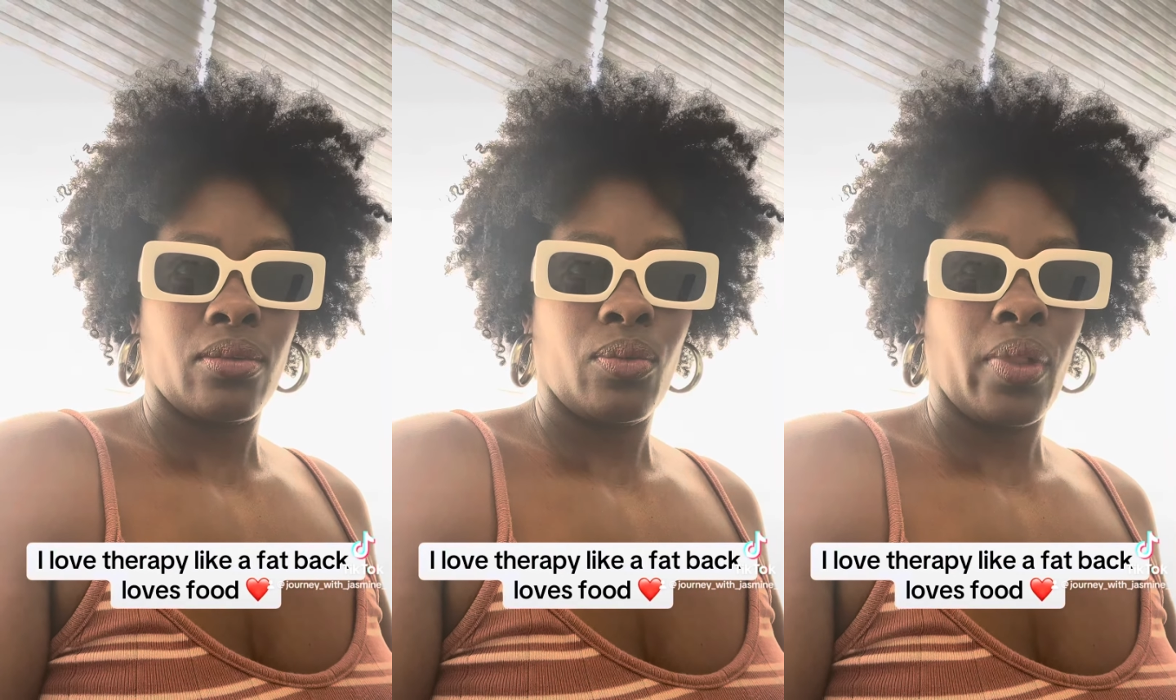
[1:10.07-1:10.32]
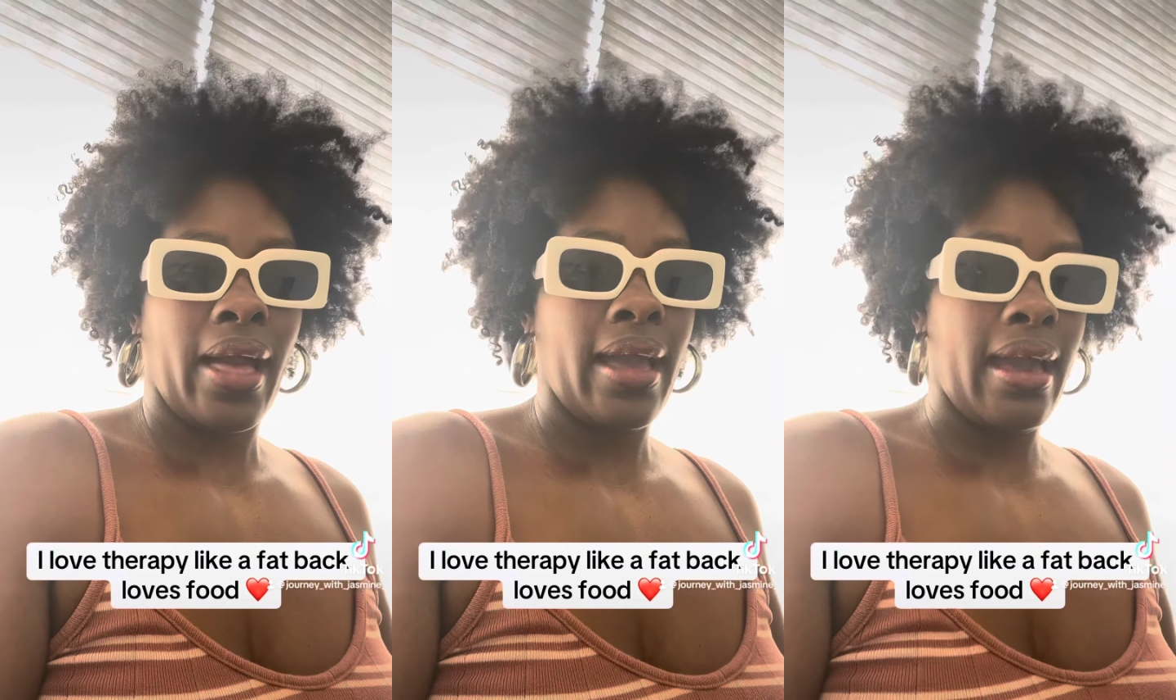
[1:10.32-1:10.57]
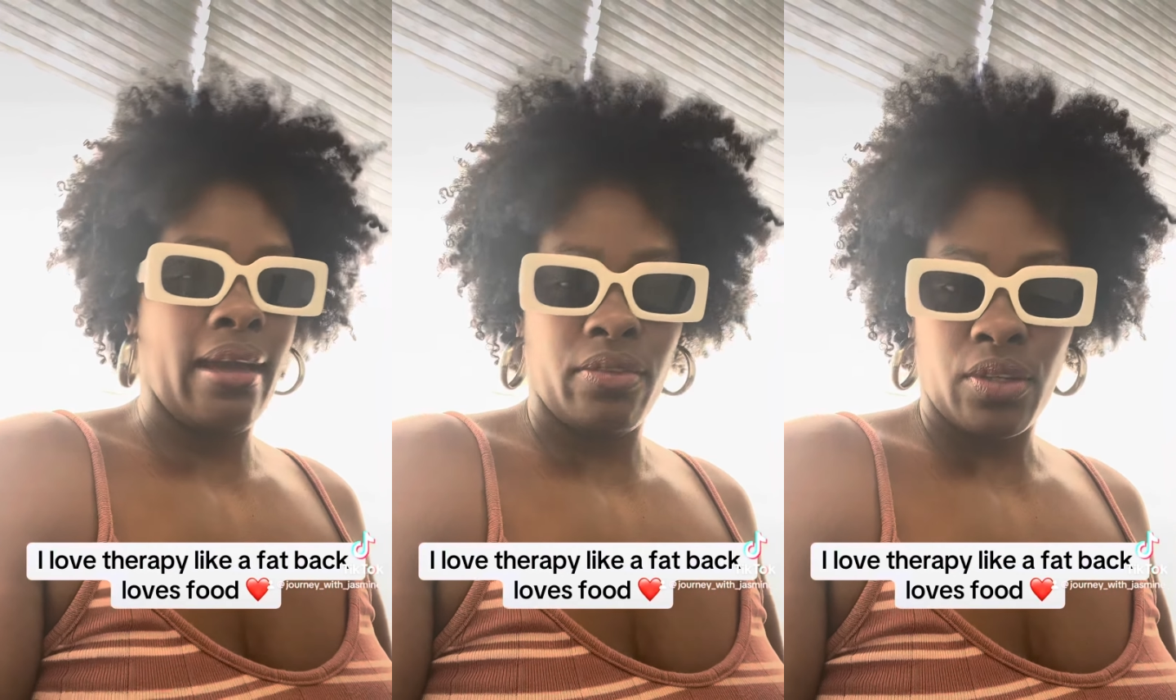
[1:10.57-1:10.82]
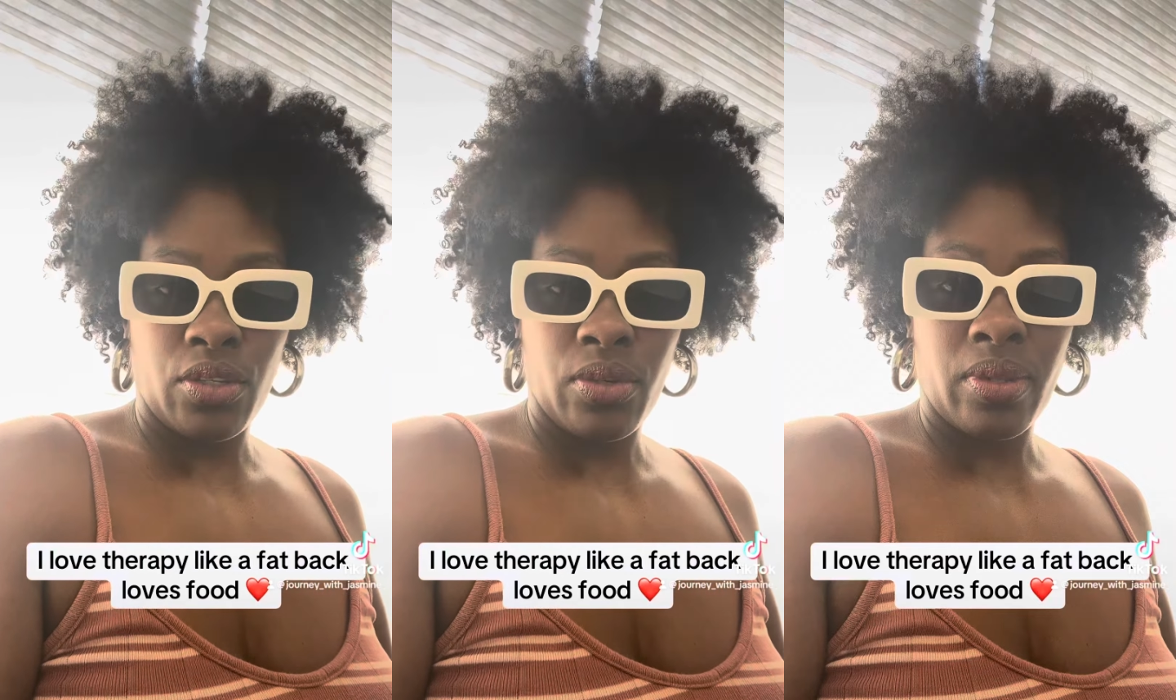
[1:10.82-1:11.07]
will I
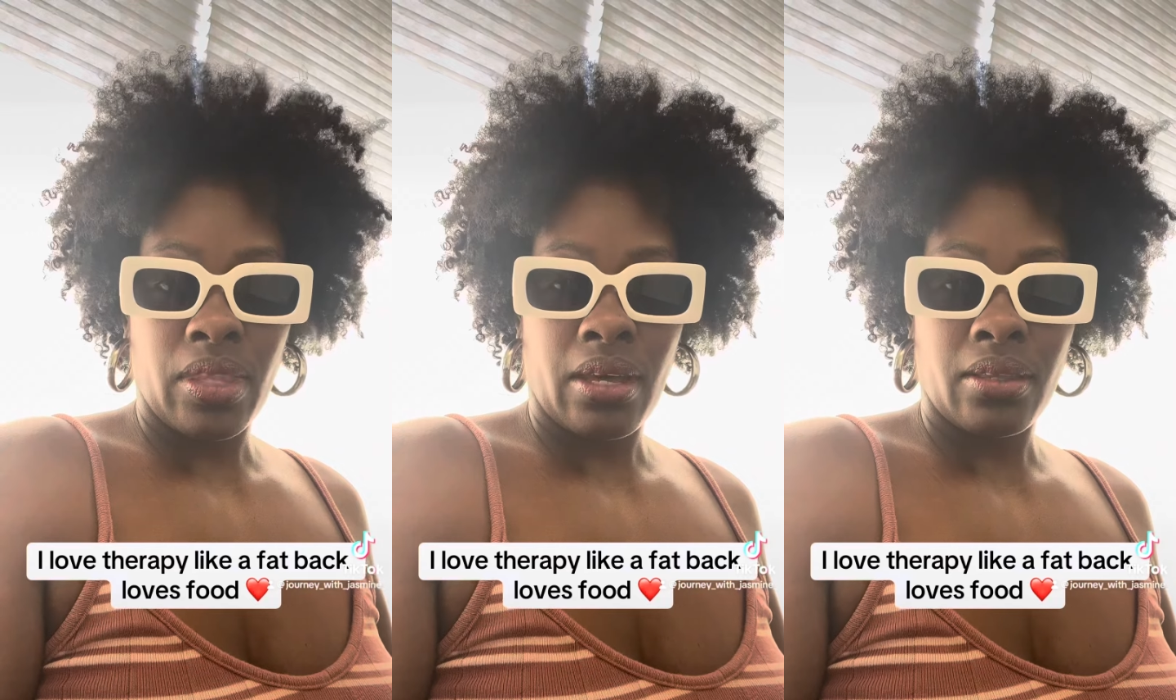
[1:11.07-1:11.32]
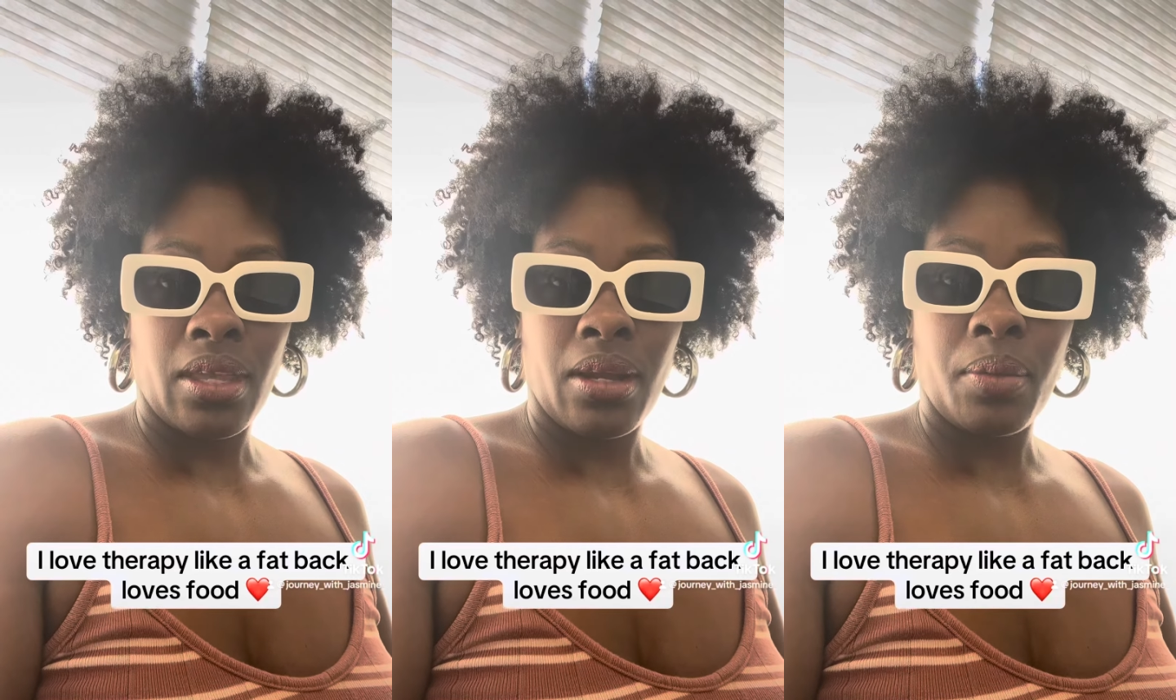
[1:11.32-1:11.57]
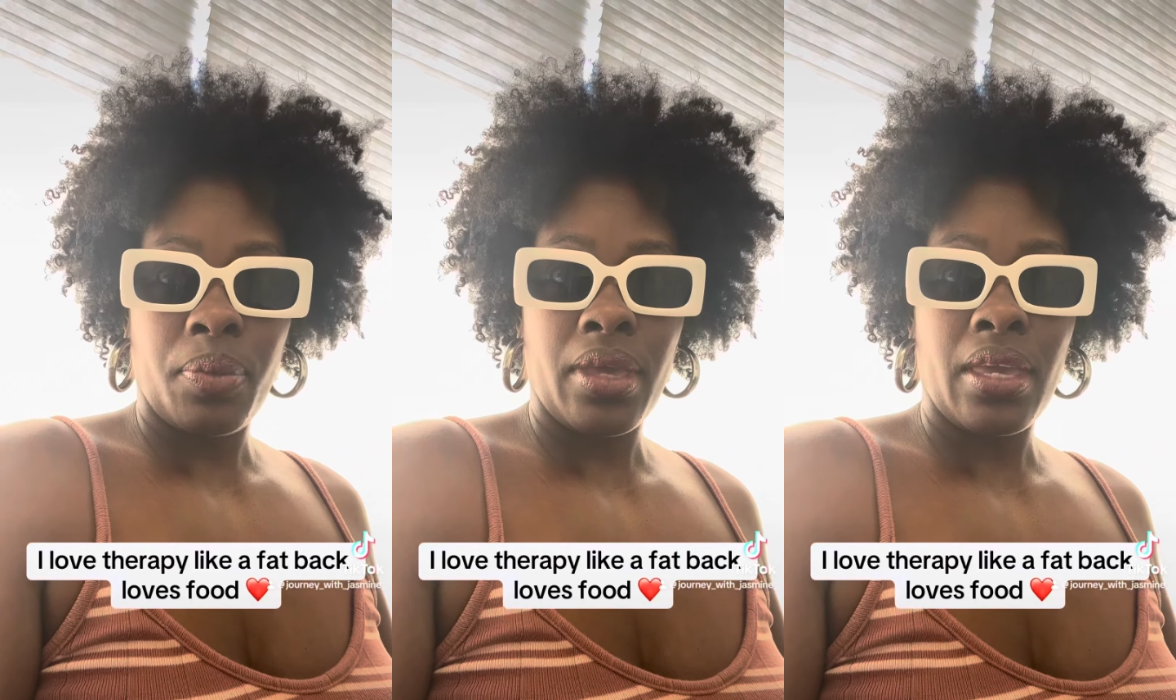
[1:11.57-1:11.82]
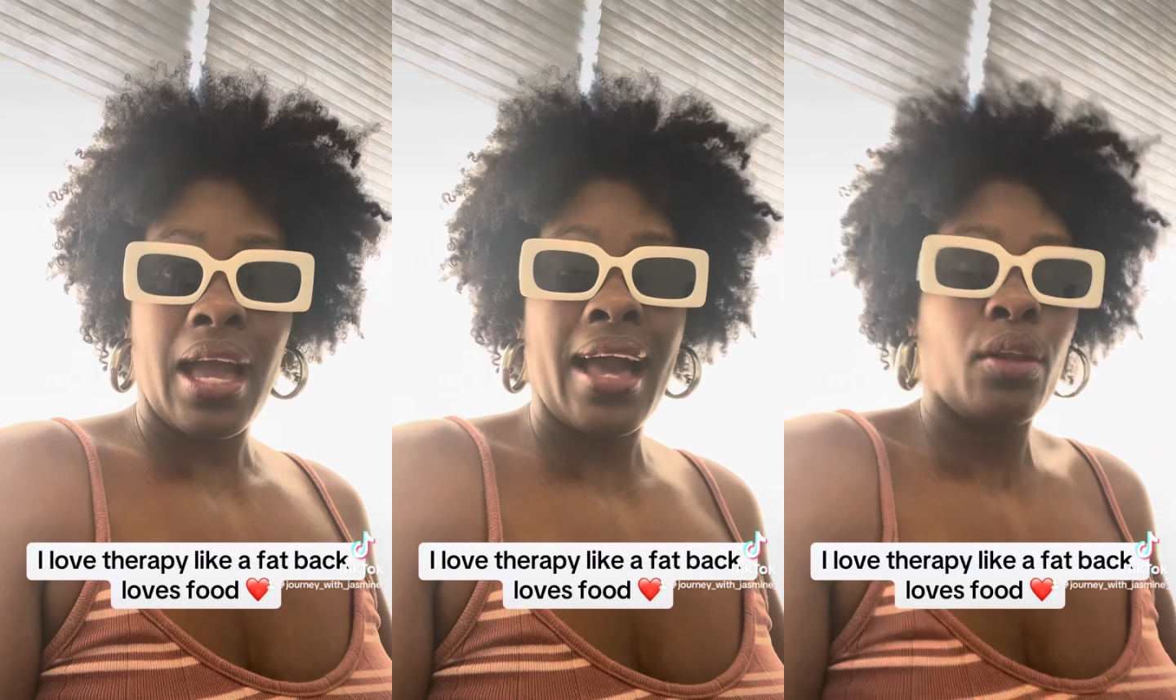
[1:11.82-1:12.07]
ever do without
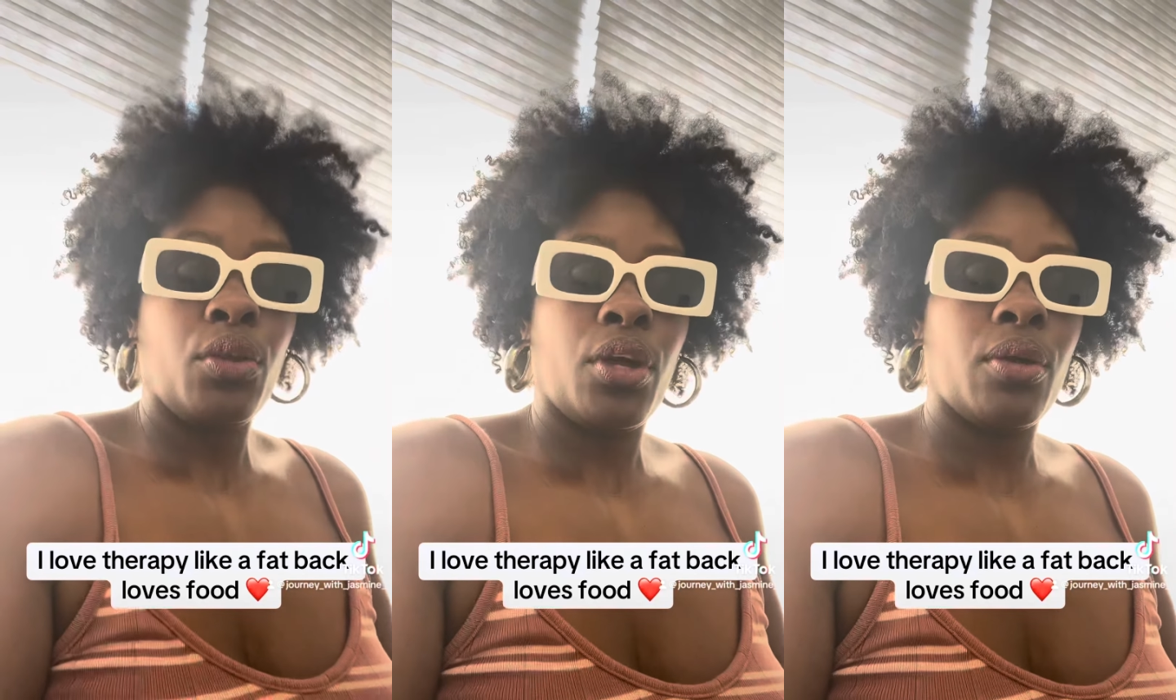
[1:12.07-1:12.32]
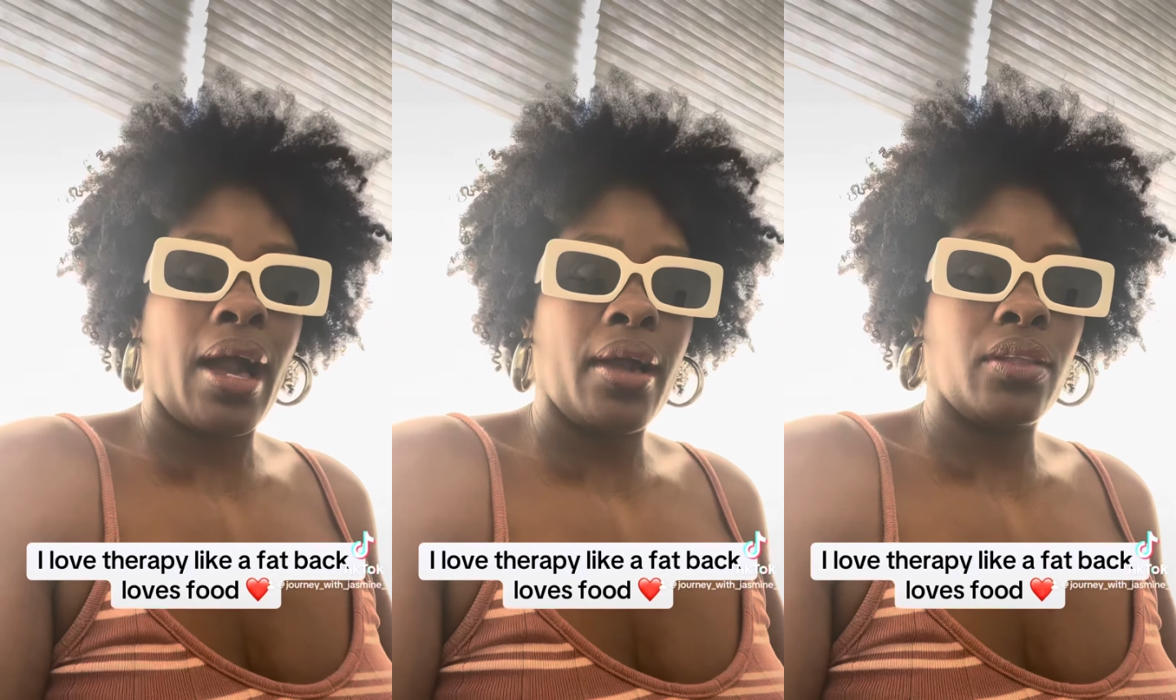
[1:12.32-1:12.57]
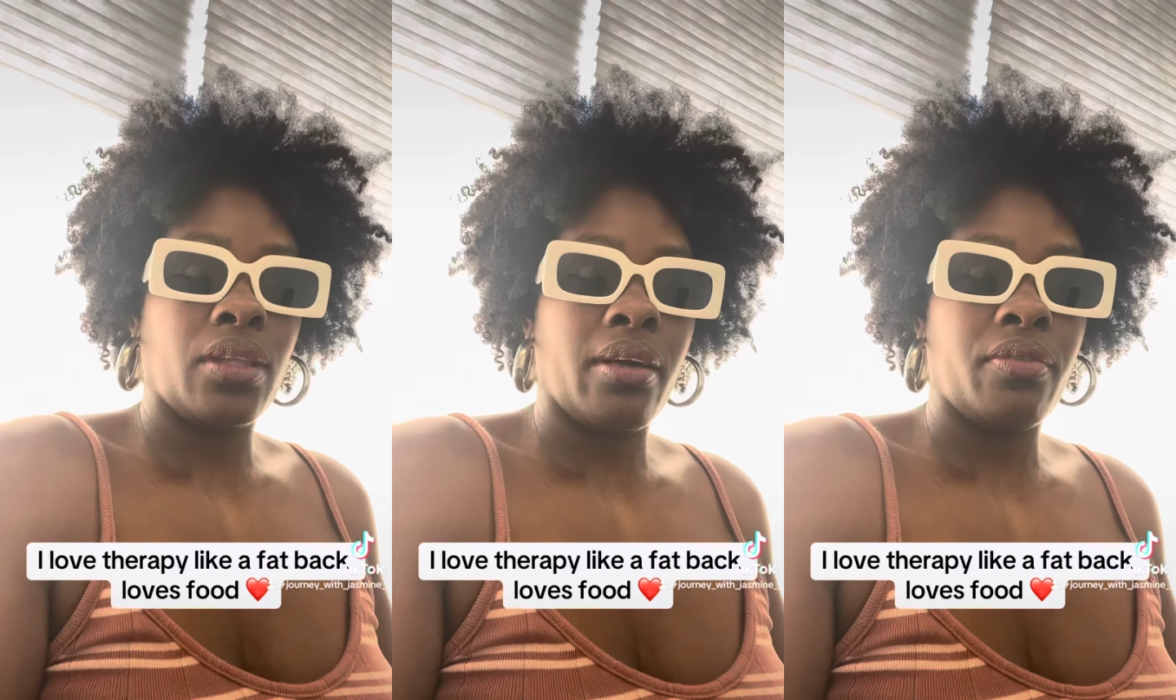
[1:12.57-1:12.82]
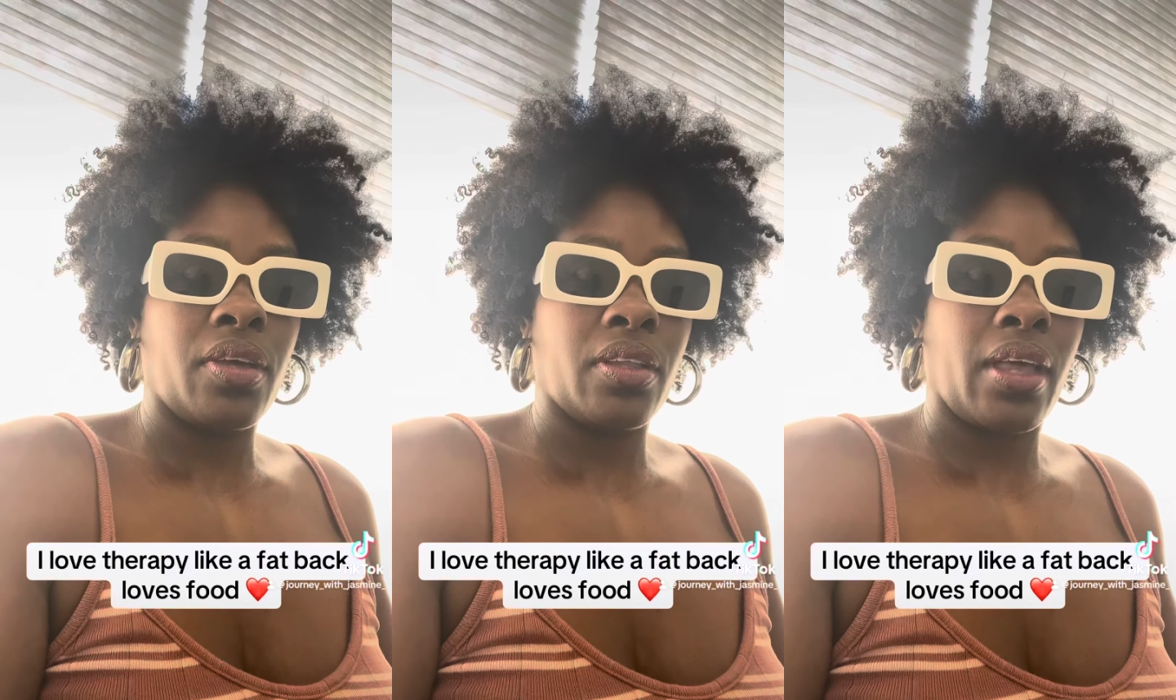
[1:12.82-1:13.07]
therapy? I don't know. I love it.